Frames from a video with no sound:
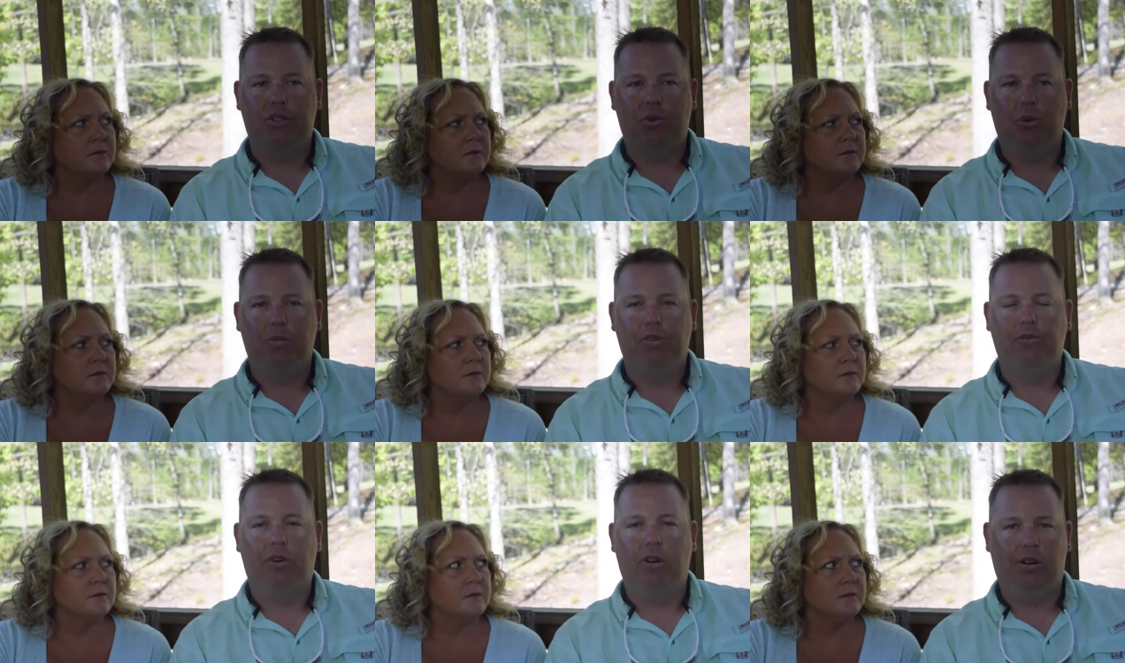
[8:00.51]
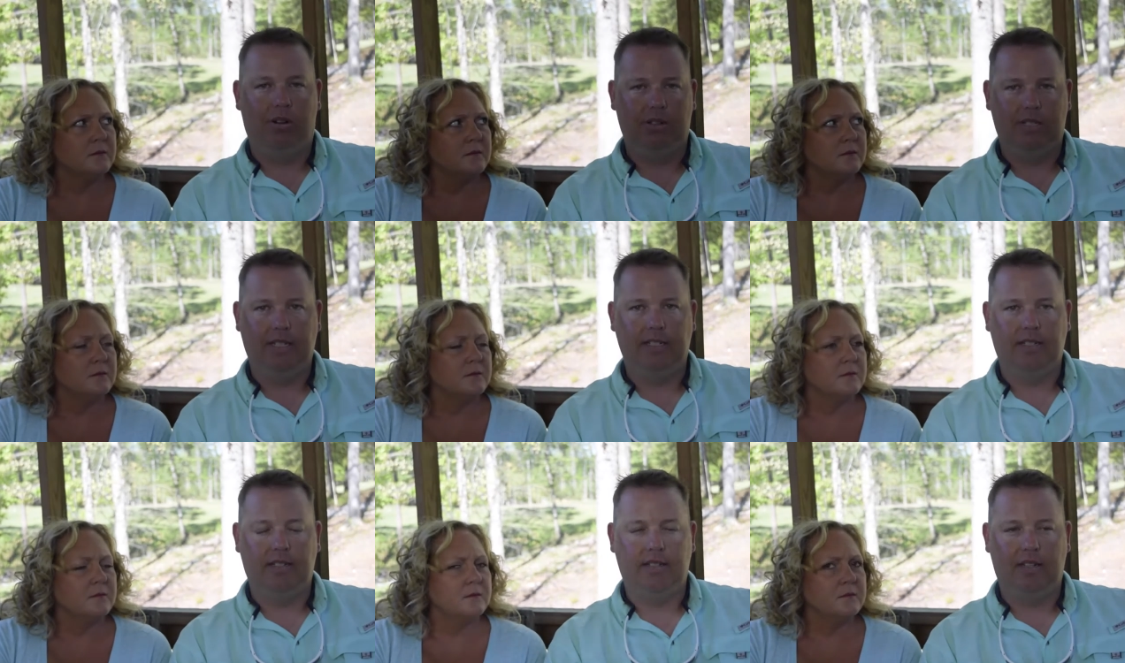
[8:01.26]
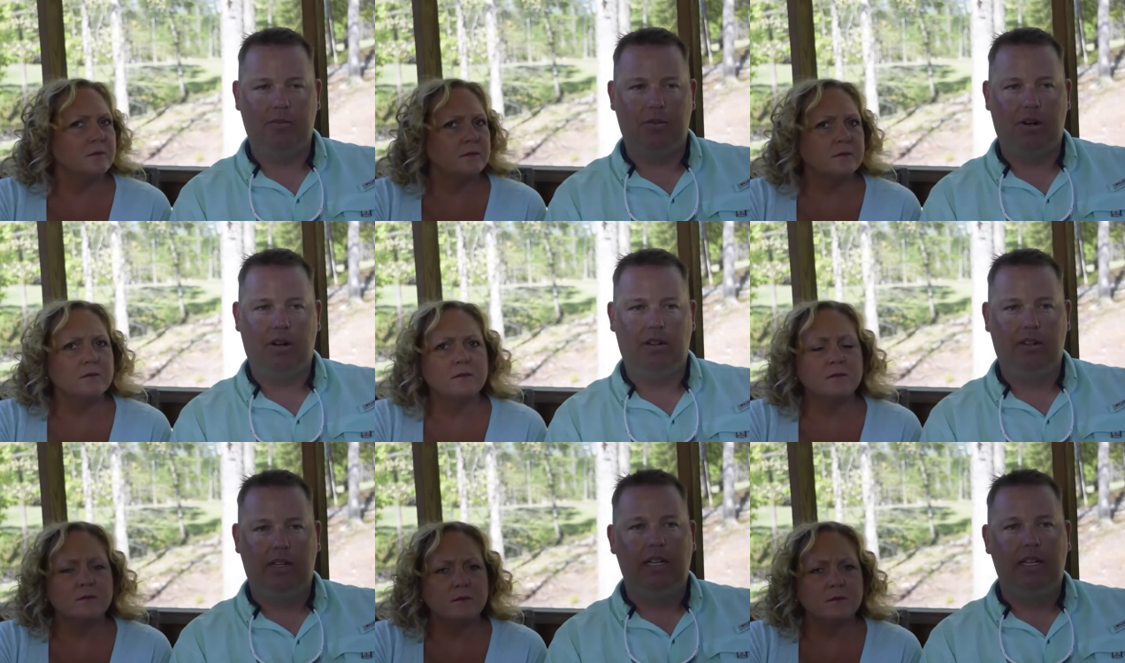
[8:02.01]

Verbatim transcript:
Speaker 1: swim as far to get to the sandbar.